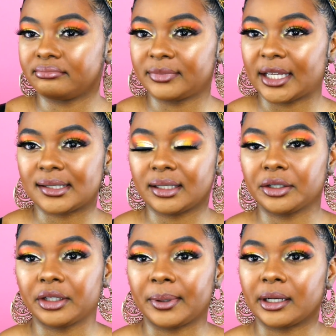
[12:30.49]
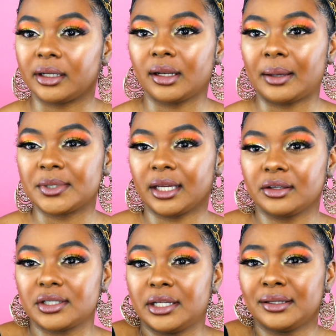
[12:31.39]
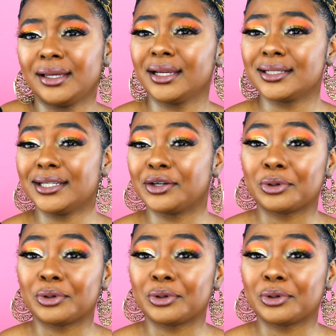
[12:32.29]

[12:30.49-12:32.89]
That's literally about it. I'm saying there's nothing